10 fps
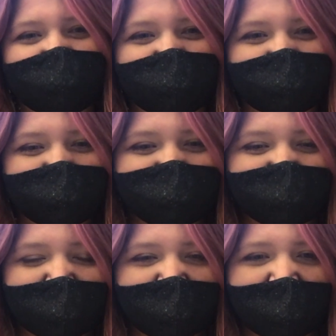tour.
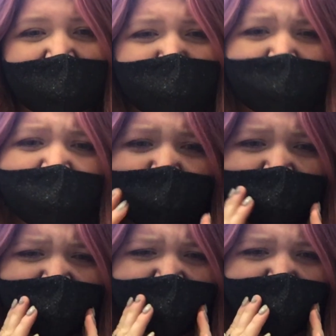I'm going to go ahead
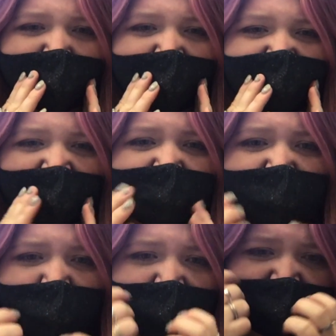and take my mask off so
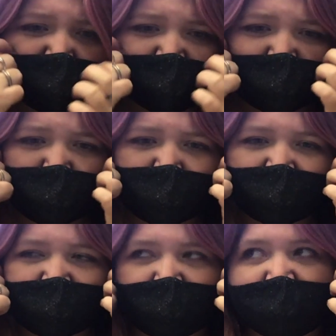you can hear me a little bit
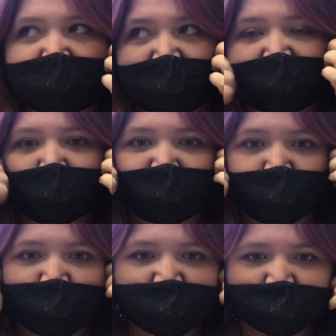better, and I am the
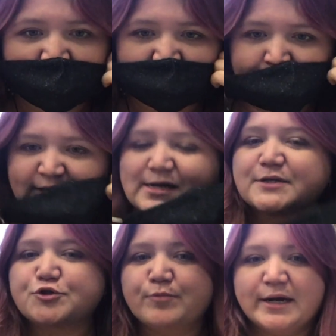only one in my
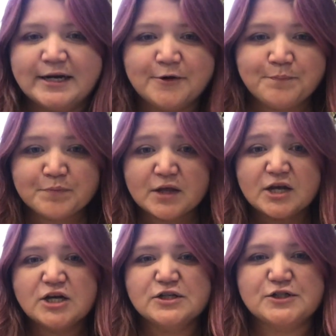classroom right now.
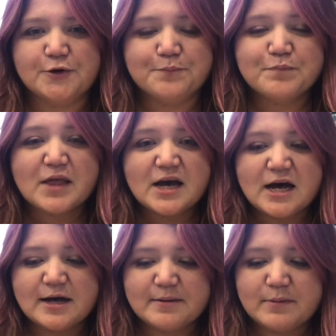So,
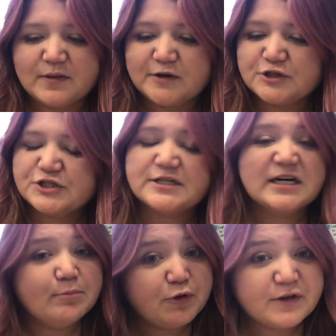there's just a
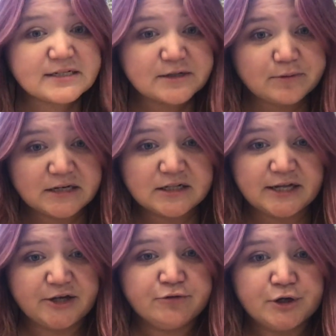couple things I wanted to
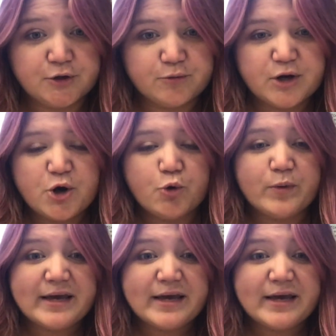let you know. We